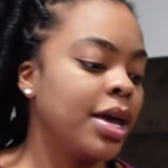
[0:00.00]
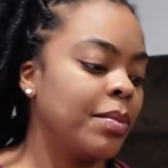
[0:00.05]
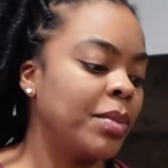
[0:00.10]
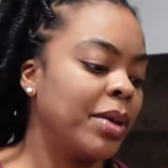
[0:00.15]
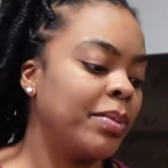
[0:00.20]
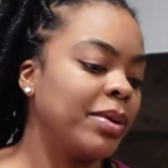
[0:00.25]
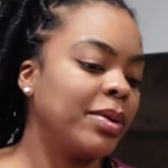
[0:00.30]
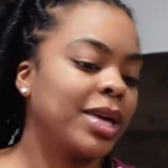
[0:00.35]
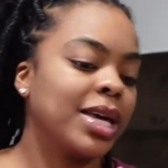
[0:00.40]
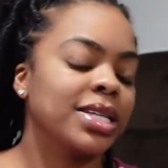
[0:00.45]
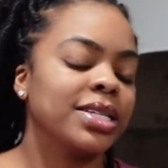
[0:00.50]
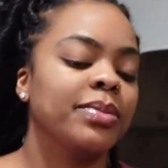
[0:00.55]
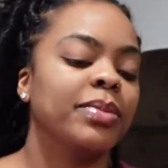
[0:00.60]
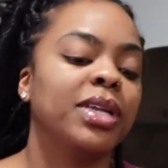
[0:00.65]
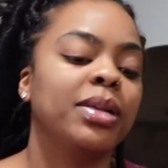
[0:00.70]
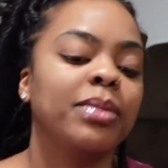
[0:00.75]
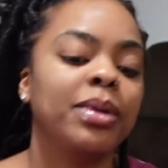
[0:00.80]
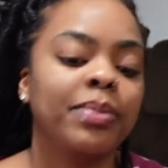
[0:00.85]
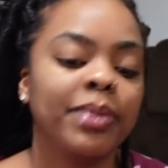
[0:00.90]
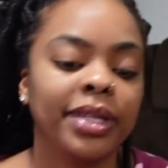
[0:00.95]
But because I'm
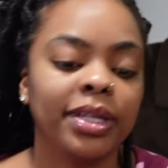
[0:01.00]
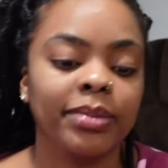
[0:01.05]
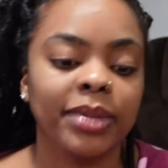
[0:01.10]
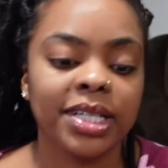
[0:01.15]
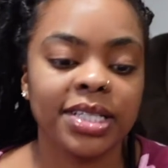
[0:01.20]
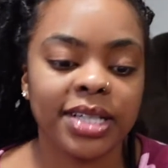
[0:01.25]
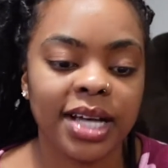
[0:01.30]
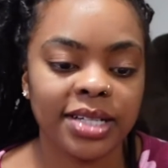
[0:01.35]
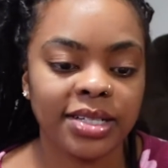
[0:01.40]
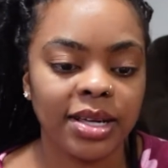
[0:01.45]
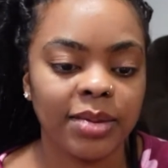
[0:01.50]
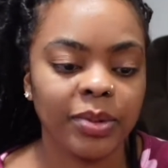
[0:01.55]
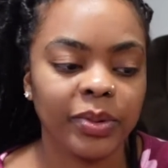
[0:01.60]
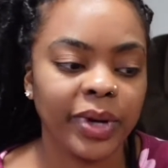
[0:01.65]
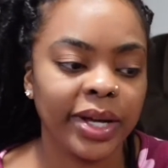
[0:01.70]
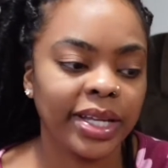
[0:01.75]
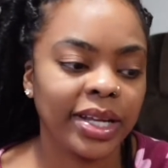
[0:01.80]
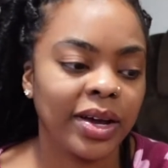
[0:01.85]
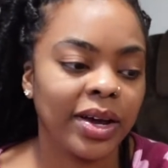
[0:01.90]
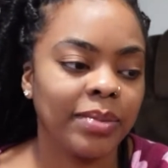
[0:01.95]
going to be building my side table
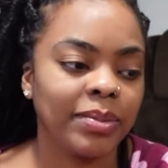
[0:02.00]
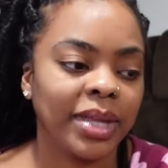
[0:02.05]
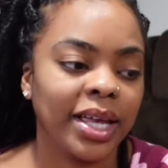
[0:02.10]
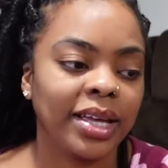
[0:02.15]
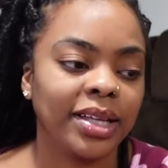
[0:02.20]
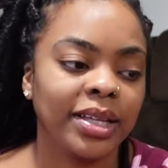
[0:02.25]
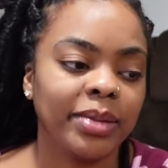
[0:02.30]
right now, I'm like,